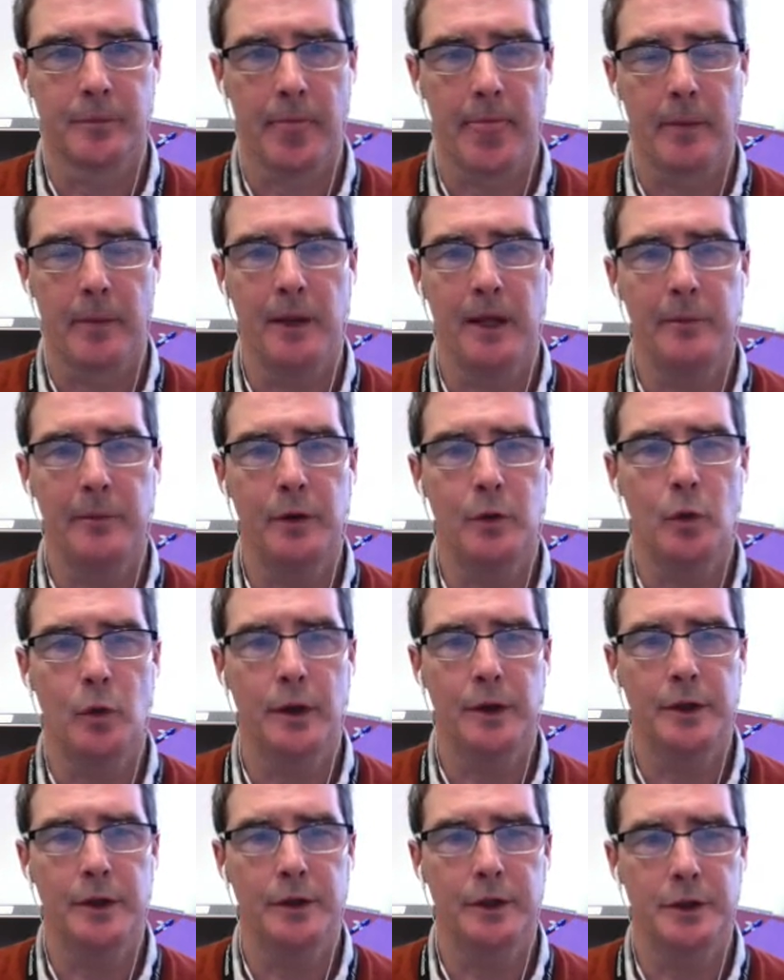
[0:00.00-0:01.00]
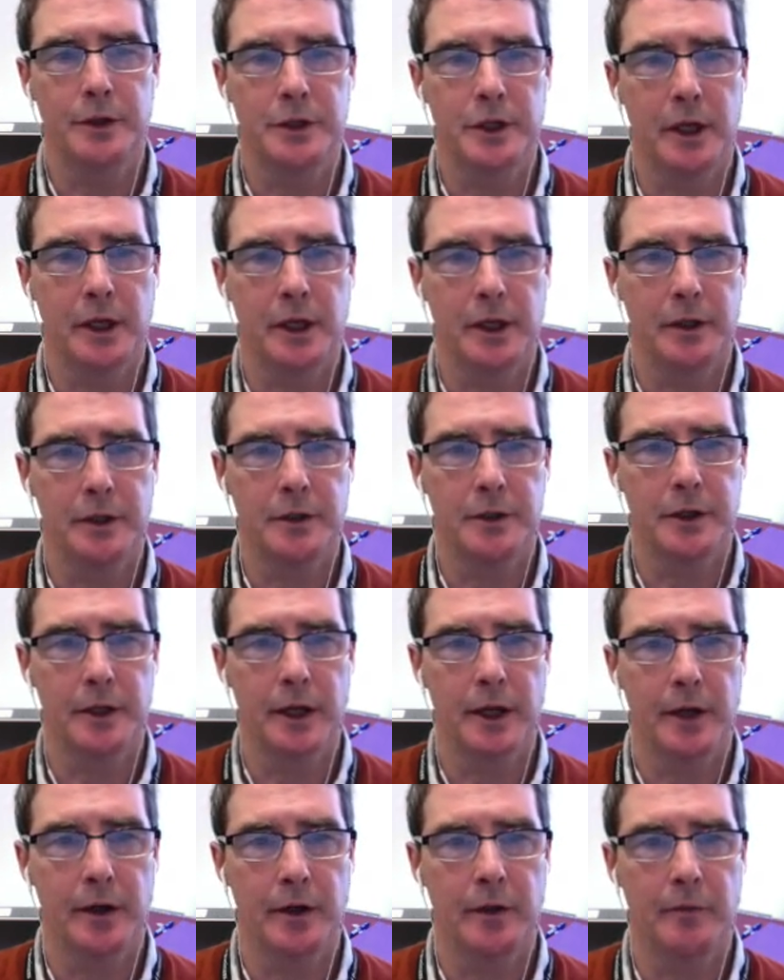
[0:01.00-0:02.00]
Maybe you wanted to change the
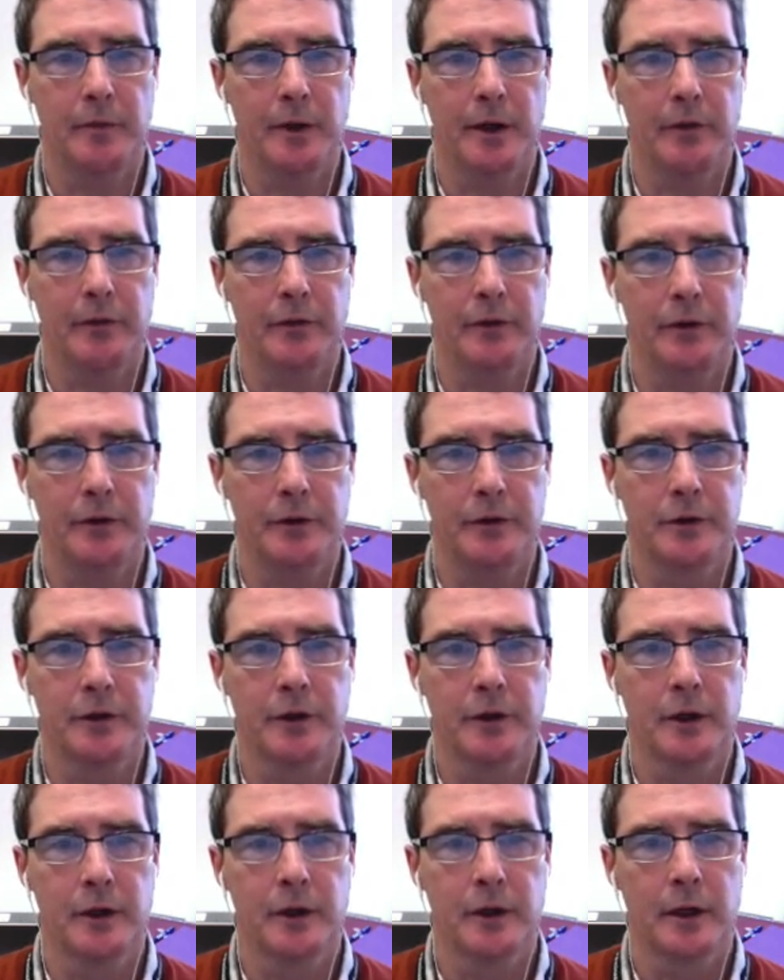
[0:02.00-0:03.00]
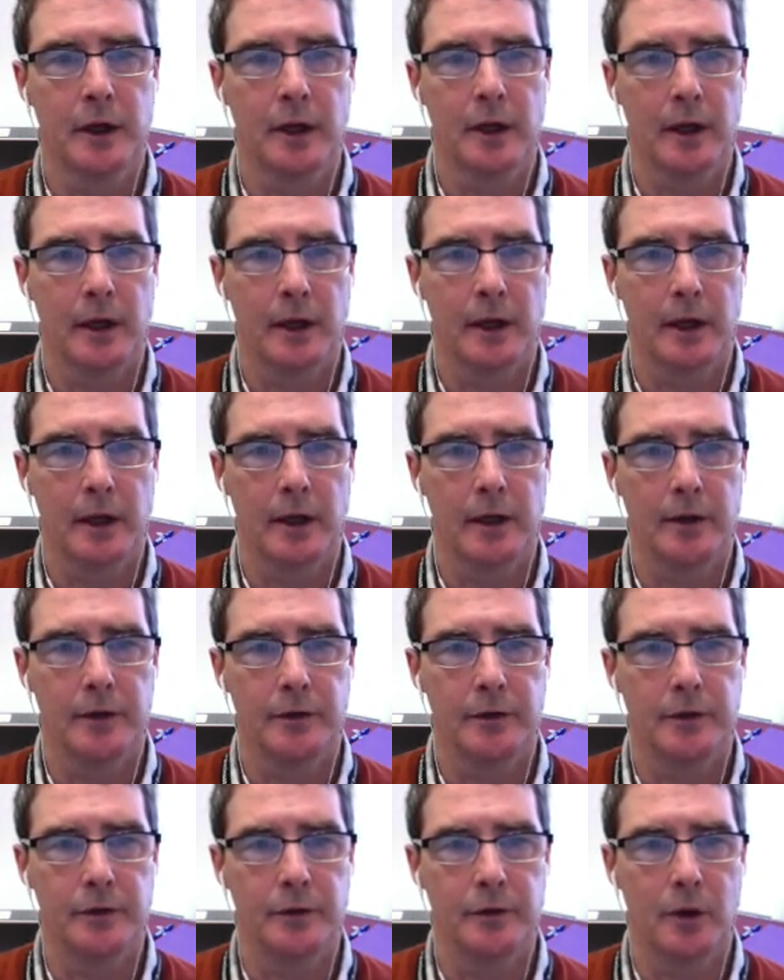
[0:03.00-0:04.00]
error message
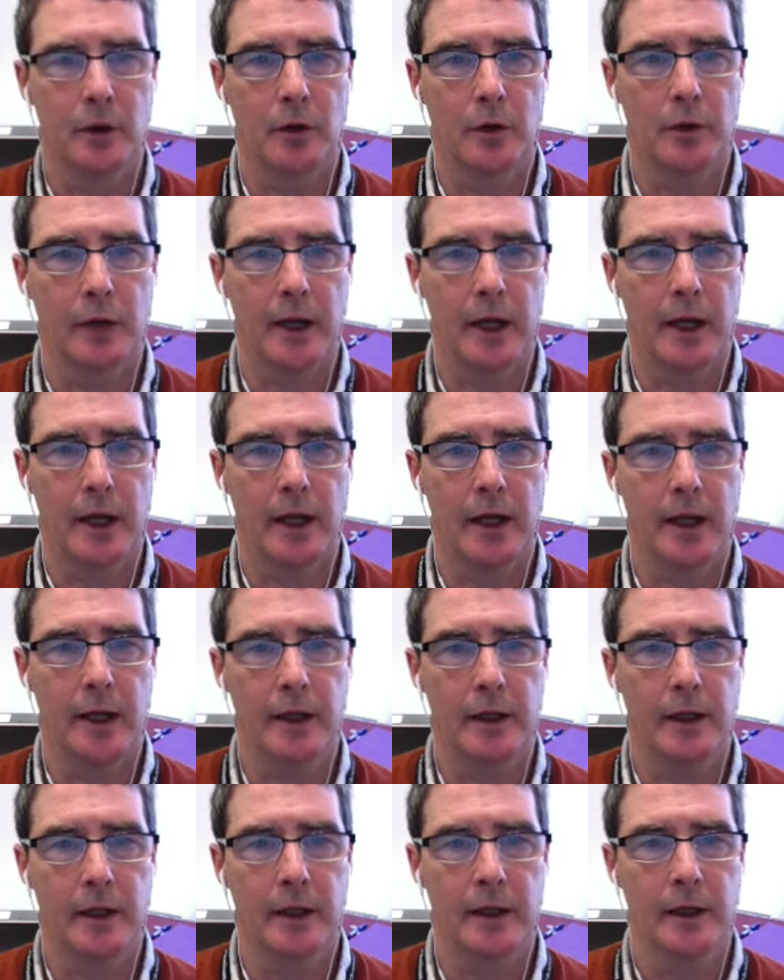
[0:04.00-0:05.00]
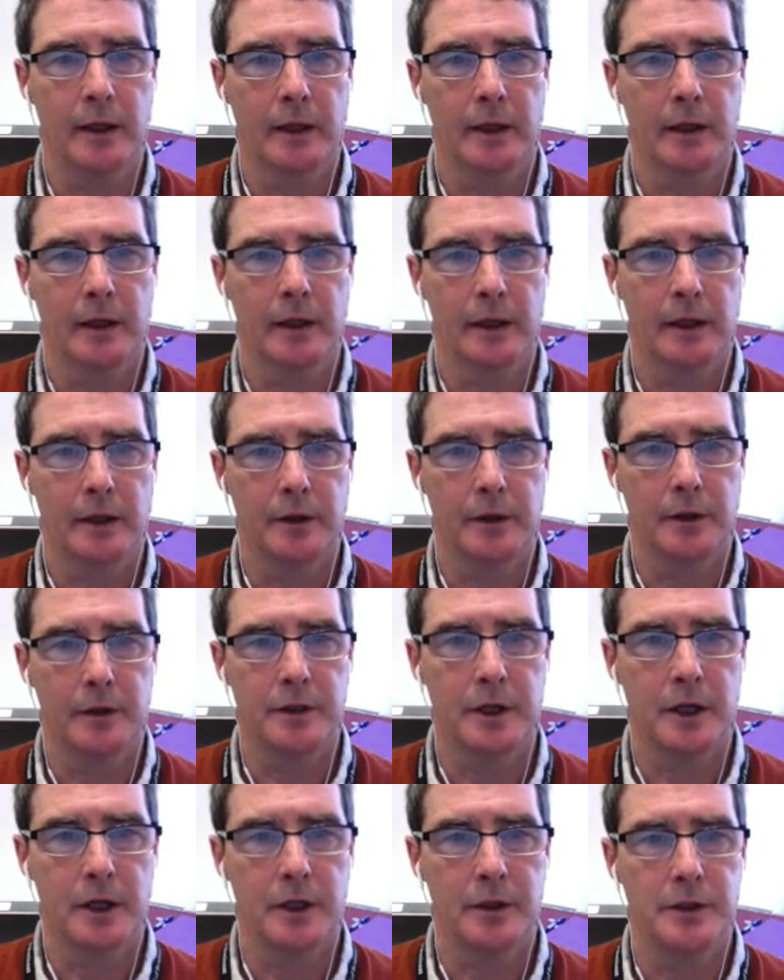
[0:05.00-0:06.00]
to OK, and you
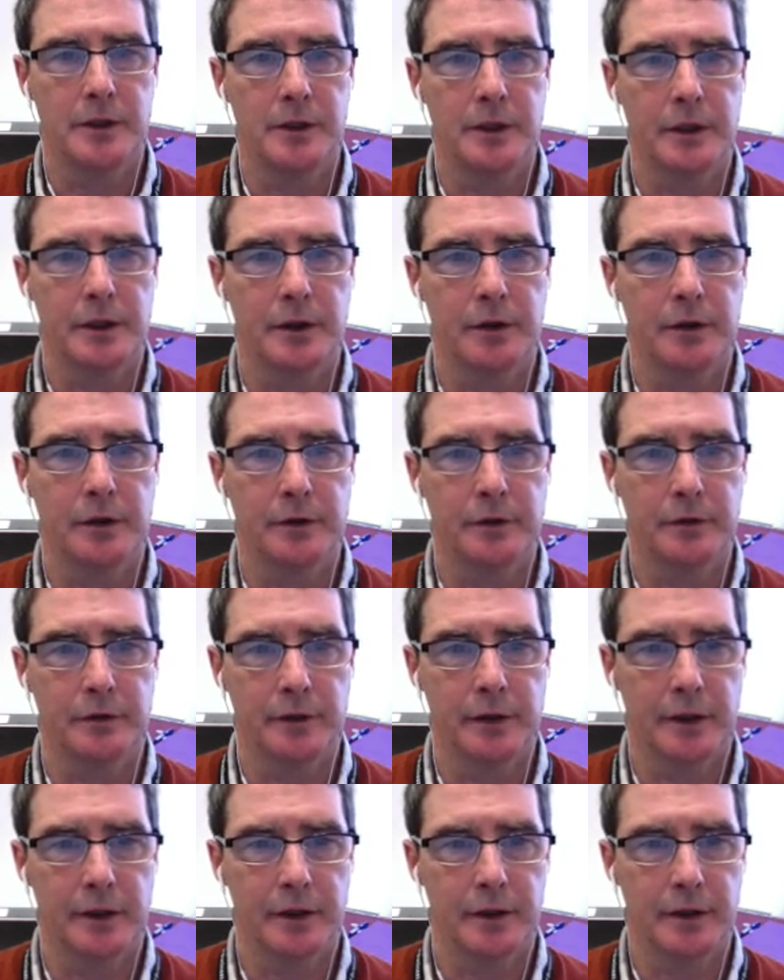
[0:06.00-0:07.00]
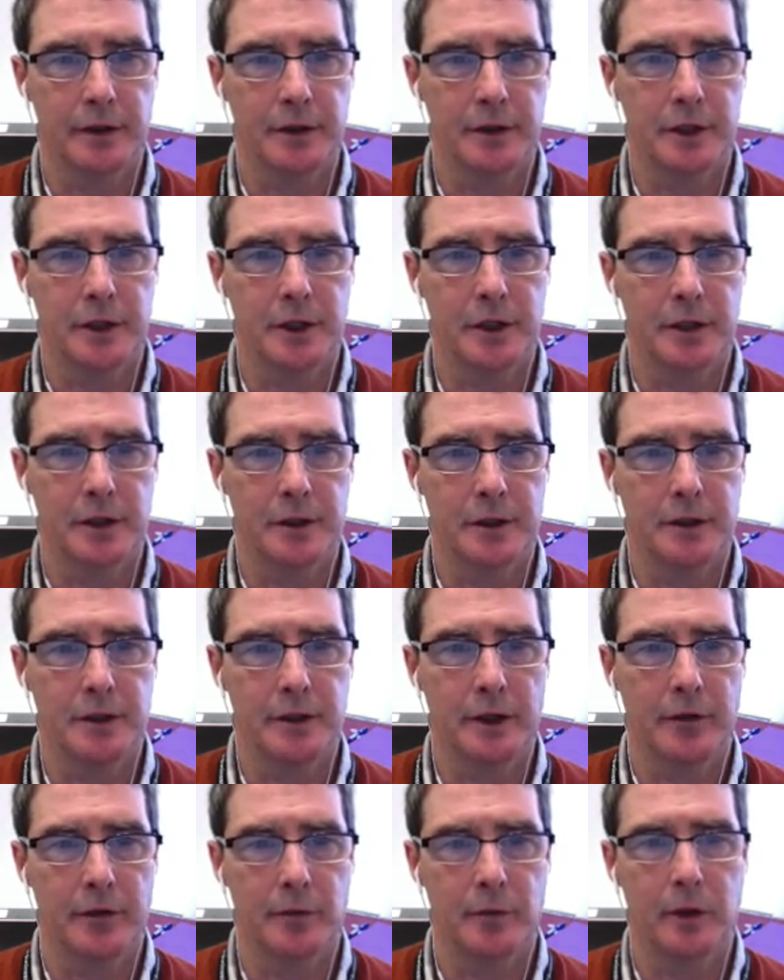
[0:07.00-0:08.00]
change it here and you forget to change it in
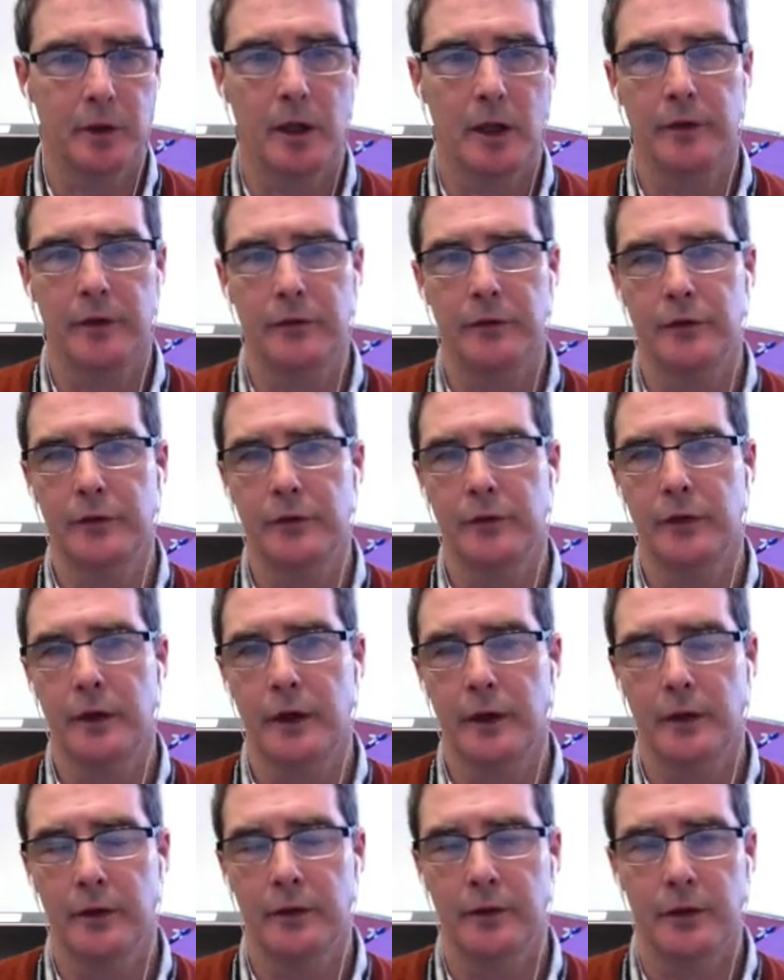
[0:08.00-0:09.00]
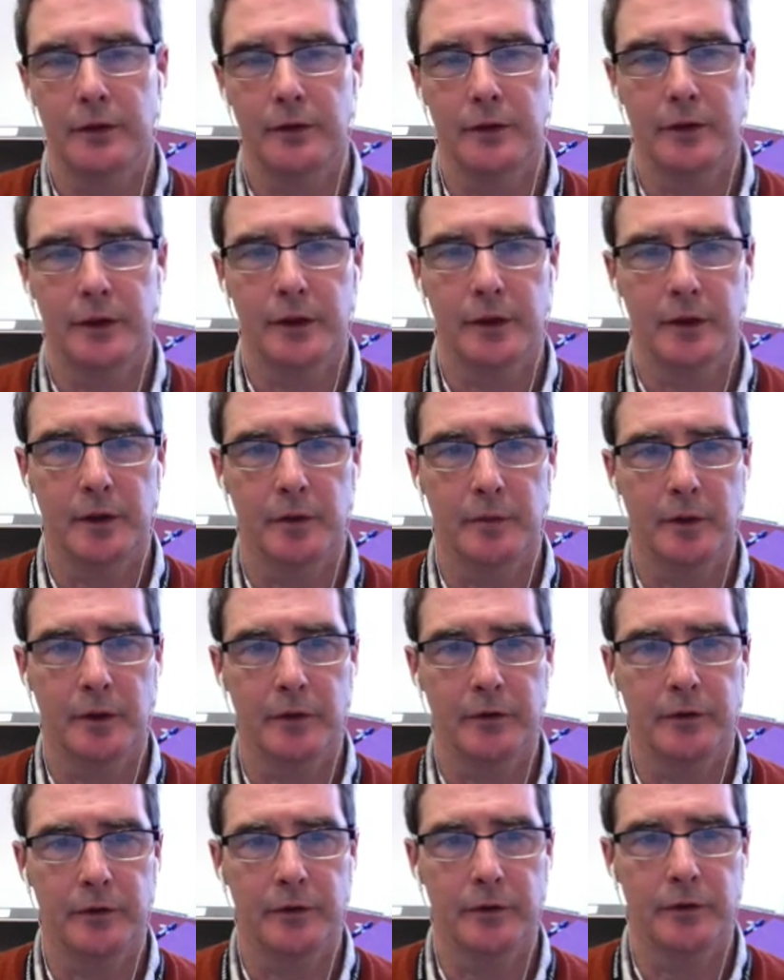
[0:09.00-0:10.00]
other places, then you get error
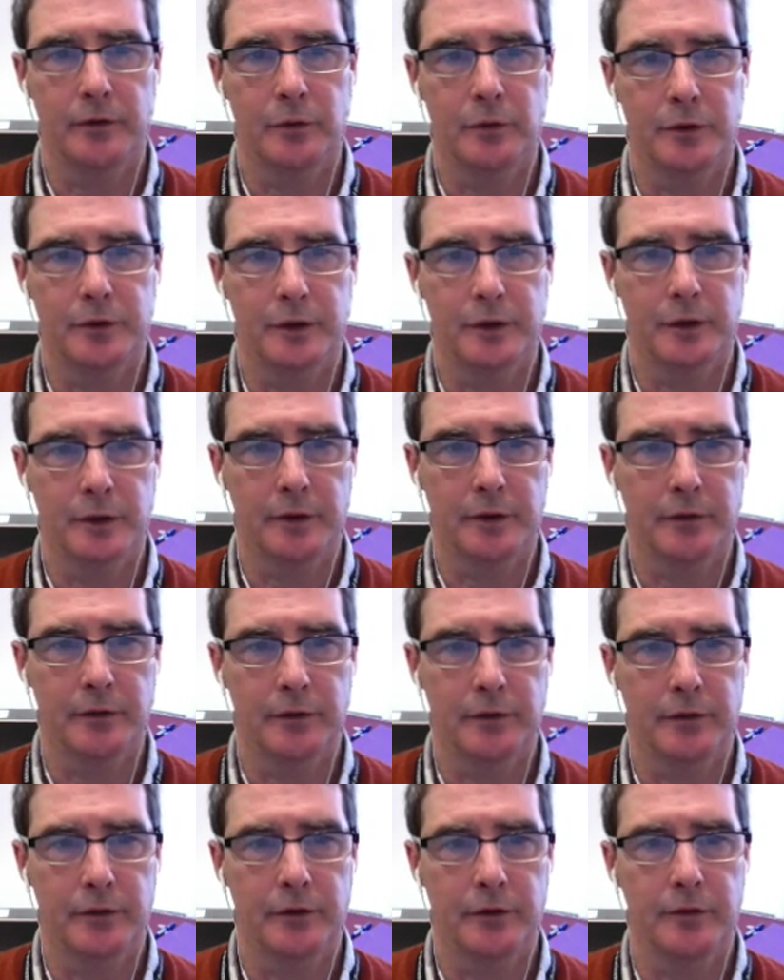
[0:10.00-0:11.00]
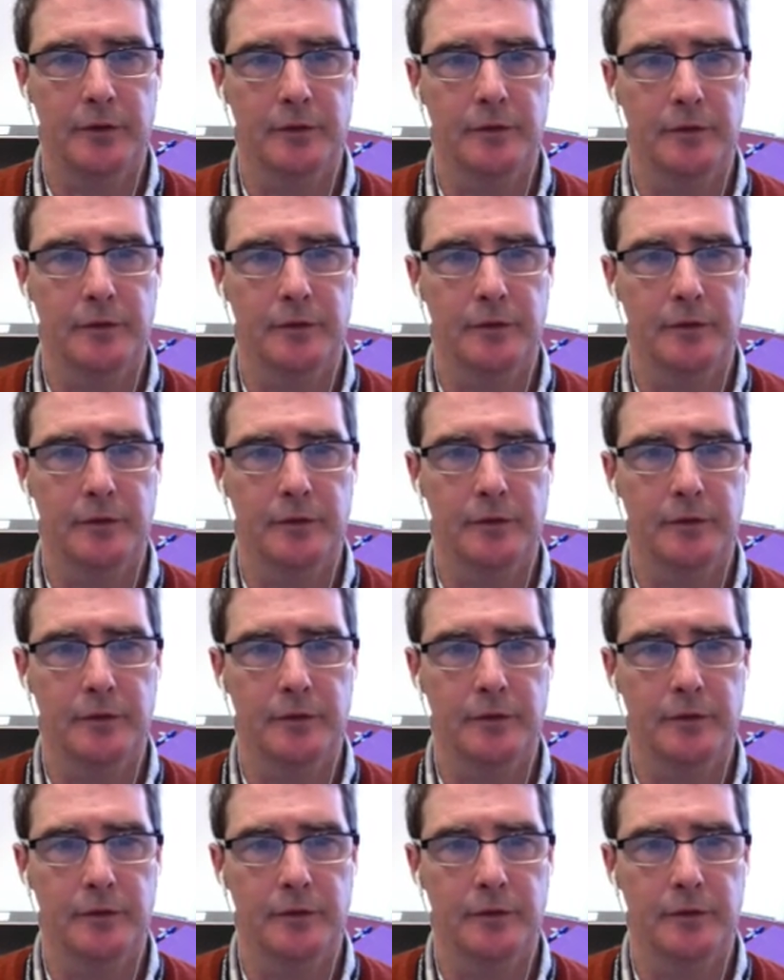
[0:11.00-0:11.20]
messages which aren't consistent.